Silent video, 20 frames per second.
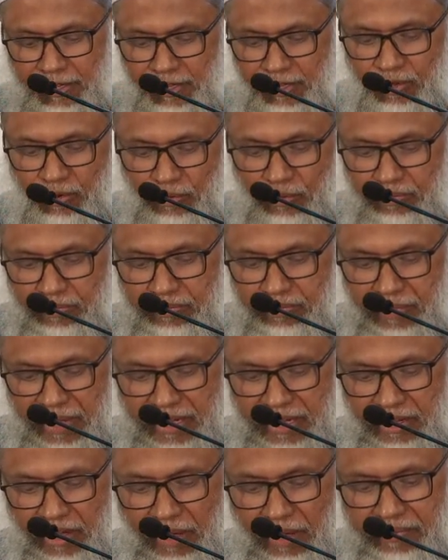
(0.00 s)
uh,
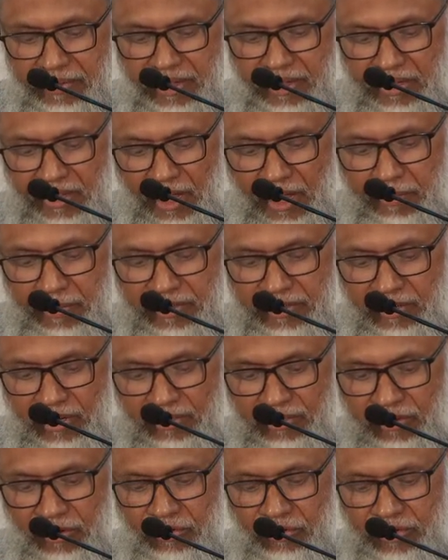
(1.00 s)
many of the camels are
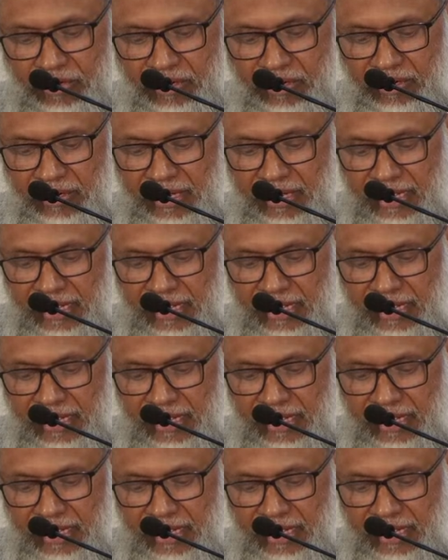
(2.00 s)
slaughtered